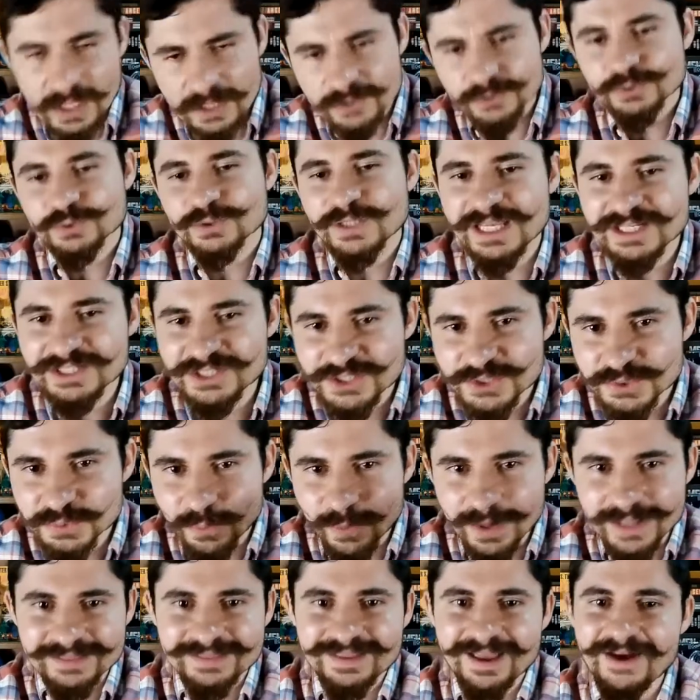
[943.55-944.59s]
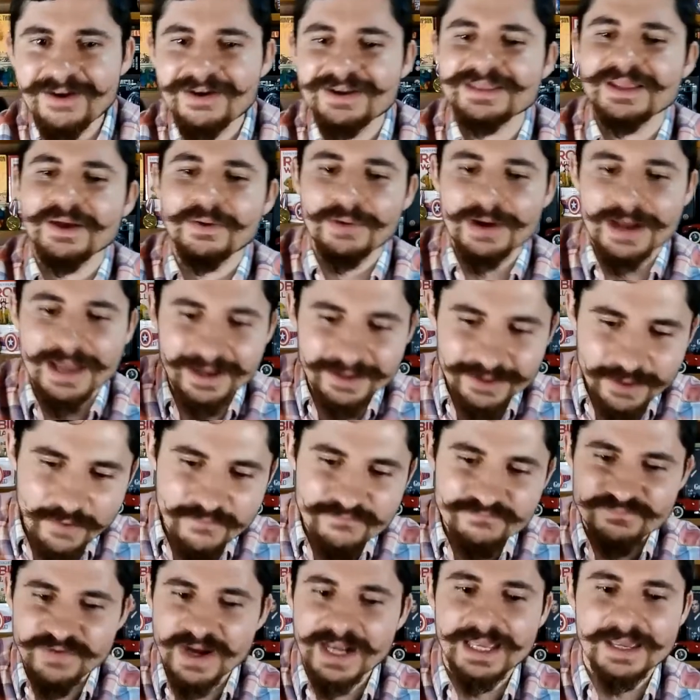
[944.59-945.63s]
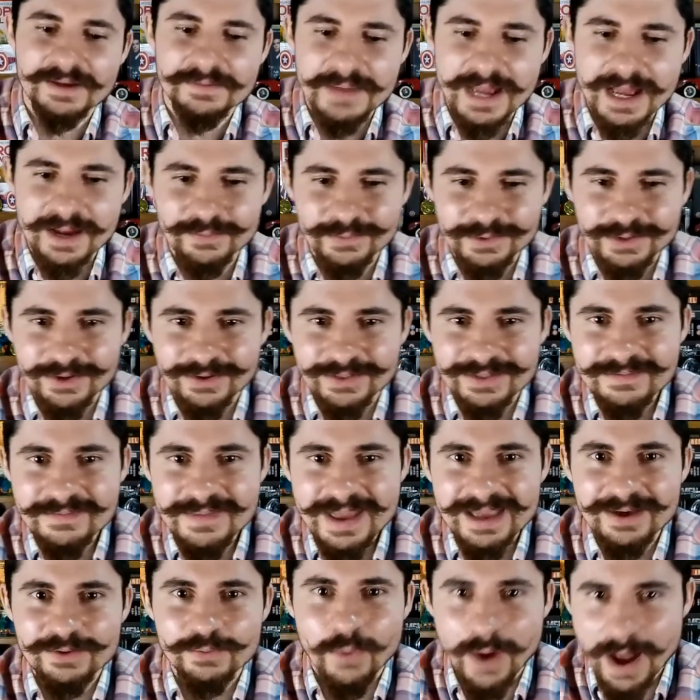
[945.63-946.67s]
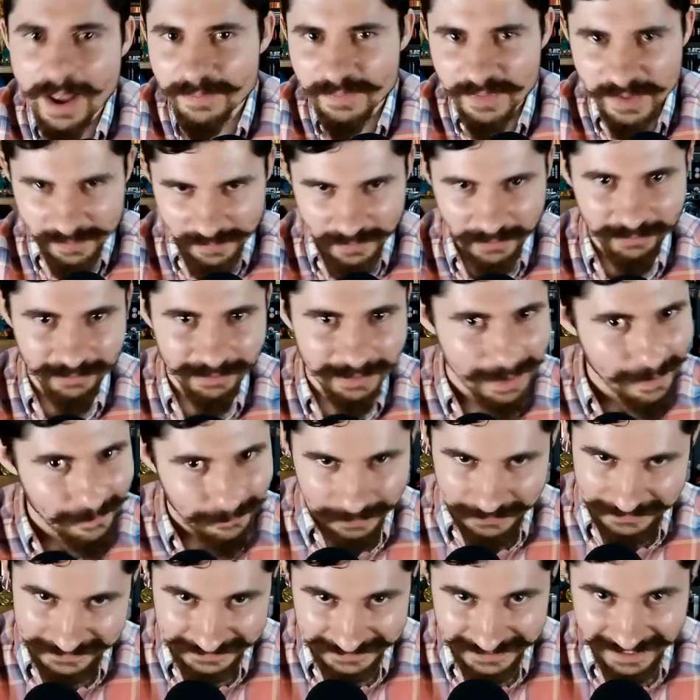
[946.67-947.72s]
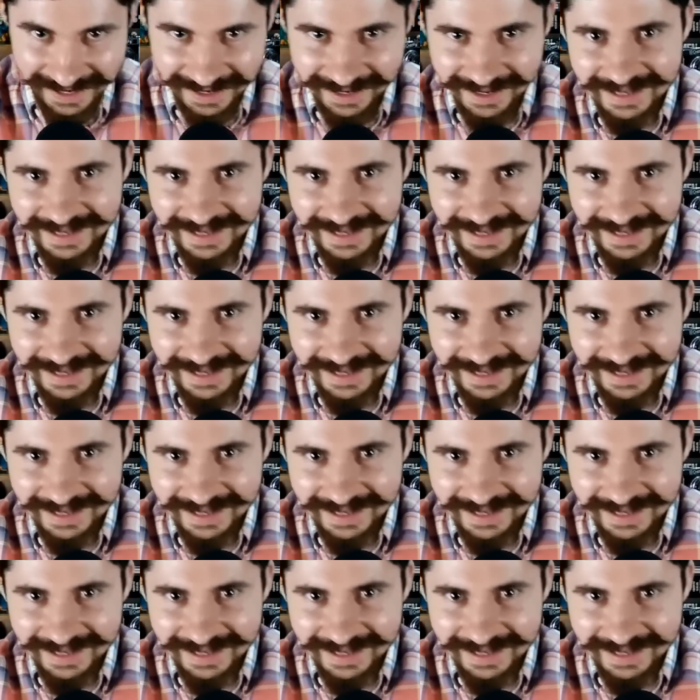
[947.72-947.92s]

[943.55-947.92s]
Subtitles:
So they just went there and they were like, fuck it, man, we're gonna make white people Olympics.